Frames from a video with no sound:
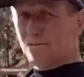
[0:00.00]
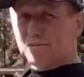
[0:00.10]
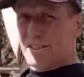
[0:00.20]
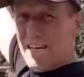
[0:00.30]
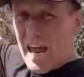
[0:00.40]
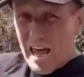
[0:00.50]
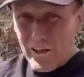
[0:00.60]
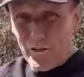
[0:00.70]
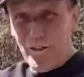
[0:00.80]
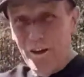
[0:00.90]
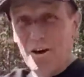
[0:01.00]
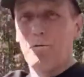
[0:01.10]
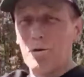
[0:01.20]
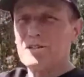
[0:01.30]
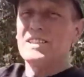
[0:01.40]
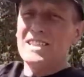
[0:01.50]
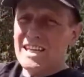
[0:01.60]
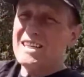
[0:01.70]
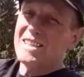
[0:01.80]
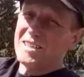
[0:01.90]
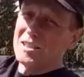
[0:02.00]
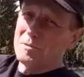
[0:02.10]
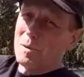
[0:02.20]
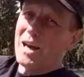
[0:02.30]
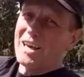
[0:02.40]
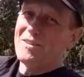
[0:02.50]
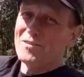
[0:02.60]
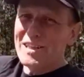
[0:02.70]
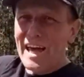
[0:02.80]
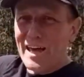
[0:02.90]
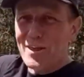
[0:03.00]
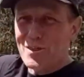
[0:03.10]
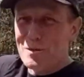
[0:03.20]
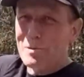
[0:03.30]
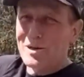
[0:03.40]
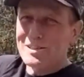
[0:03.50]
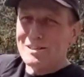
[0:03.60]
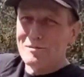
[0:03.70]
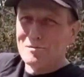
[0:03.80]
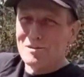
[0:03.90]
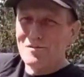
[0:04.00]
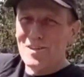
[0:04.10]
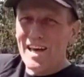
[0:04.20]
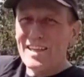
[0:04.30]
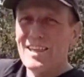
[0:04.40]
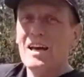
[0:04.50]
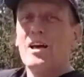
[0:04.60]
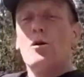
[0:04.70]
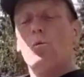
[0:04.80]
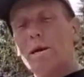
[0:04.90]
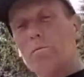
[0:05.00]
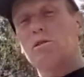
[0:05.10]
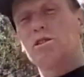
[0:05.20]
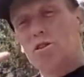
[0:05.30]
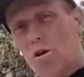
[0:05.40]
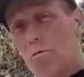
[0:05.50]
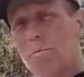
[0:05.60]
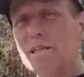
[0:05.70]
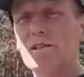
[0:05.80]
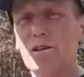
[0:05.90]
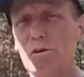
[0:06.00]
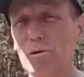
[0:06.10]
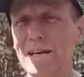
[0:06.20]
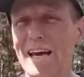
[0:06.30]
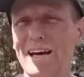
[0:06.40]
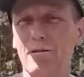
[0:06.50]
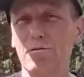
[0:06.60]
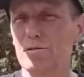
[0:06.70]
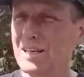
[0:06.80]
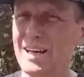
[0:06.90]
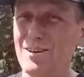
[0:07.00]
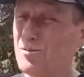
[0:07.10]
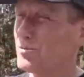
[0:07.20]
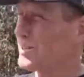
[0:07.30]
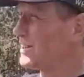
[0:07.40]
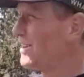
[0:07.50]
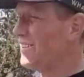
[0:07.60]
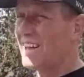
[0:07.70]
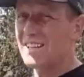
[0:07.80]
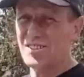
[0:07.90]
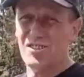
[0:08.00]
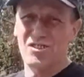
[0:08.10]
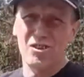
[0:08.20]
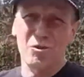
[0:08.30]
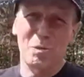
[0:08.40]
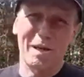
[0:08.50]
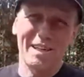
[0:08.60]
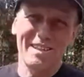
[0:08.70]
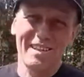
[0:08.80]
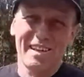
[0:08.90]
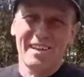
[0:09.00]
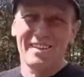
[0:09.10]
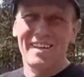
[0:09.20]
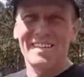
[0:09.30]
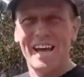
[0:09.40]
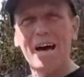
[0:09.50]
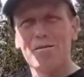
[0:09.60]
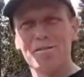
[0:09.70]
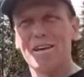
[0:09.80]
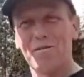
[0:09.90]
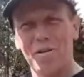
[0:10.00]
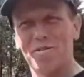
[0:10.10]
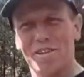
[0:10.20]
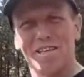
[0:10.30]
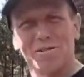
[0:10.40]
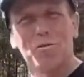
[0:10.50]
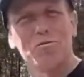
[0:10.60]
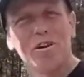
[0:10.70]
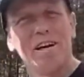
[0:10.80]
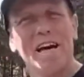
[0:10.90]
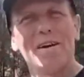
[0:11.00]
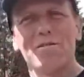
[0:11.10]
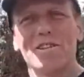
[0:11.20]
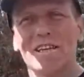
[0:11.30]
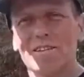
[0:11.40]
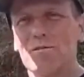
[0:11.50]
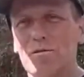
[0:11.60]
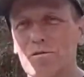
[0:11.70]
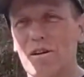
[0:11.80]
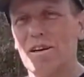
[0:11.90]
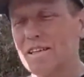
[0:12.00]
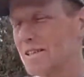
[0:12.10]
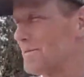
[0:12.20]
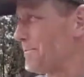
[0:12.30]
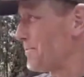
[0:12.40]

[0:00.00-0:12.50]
of death was indeed a display of death, the bicycles of death, we would not be schooling our horse. And our horses aren't that stupid. They know that if everything's all right, everything's all right.